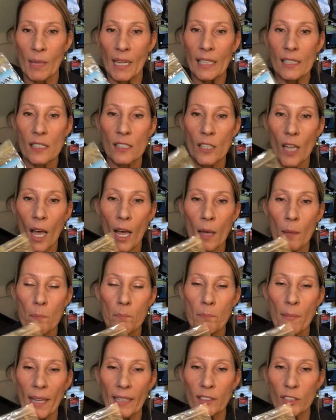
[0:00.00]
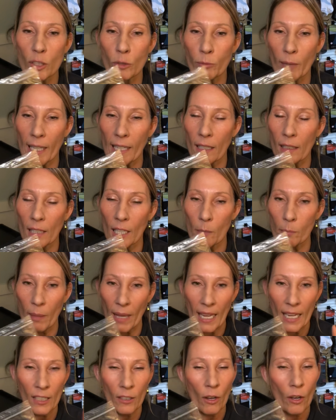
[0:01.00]
It's not meant to regulate
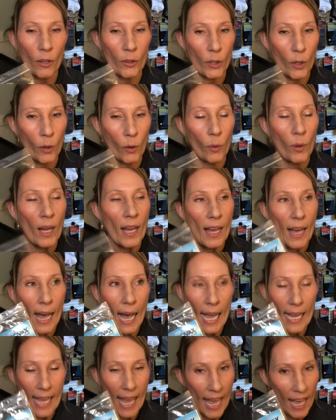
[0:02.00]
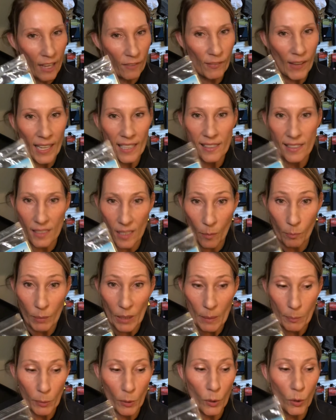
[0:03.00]
pain, although I have had some
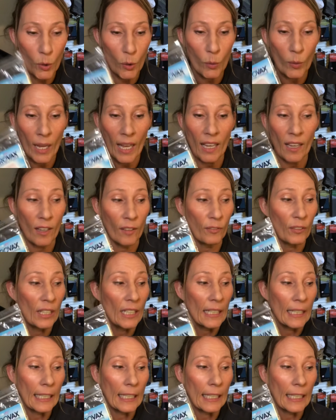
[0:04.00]
people who have,